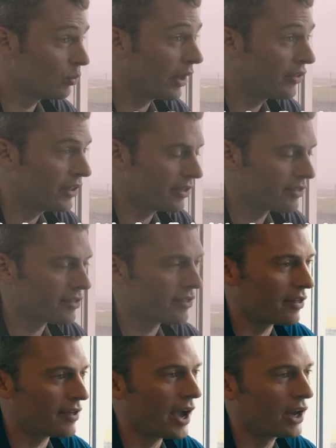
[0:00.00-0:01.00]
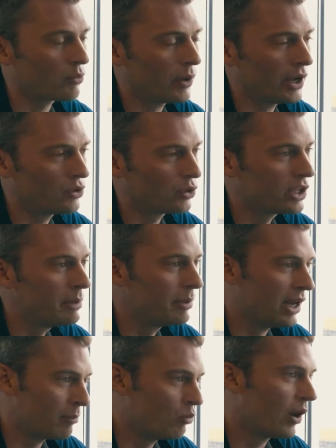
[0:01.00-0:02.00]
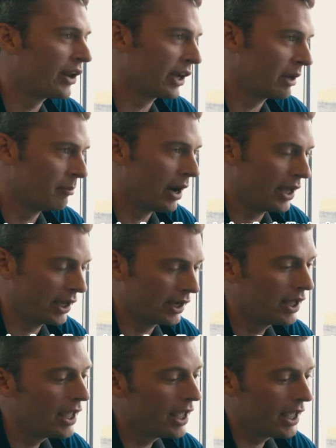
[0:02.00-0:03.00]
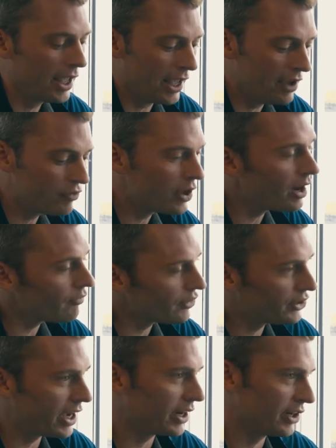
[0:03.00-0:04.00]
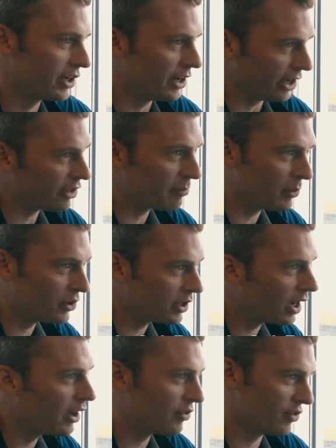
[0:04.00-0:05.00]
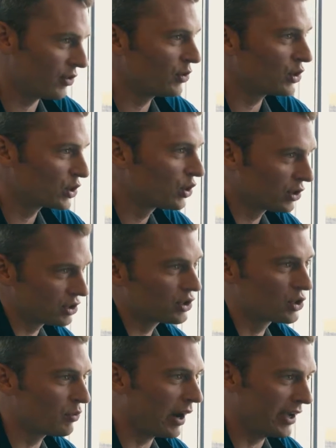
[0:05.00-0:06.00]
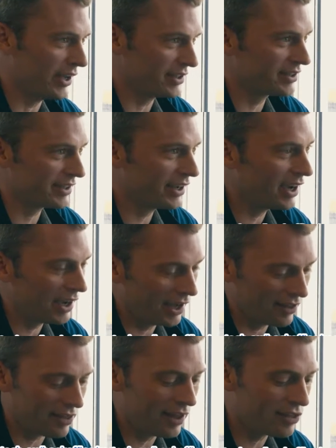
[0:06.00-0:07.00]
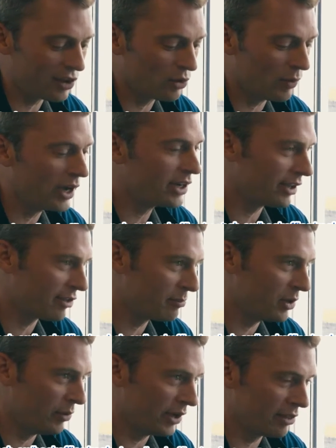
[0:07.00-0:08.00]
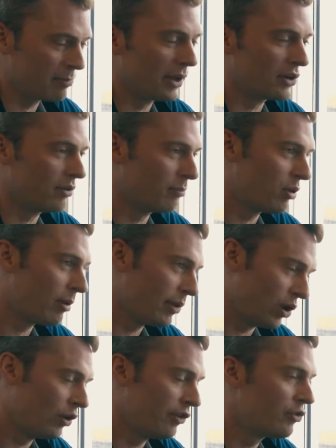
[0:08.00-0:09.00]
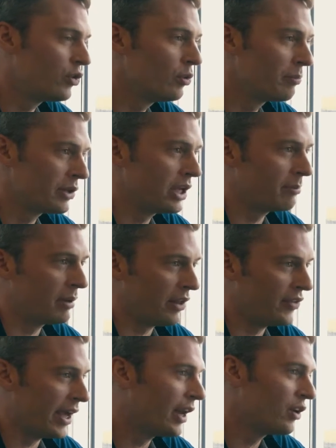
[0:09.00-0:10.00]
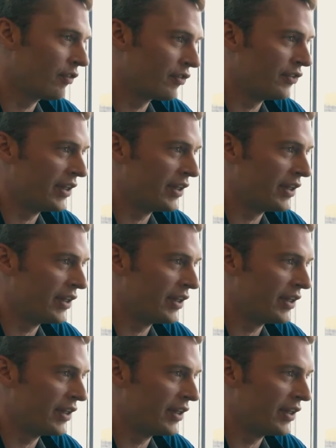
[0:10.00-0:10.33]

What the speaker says: run this hardware and to keep it up running and mining. if you have the technical expertise, you should try it. Yeah, it's a great experience, but probably only few people at the end of the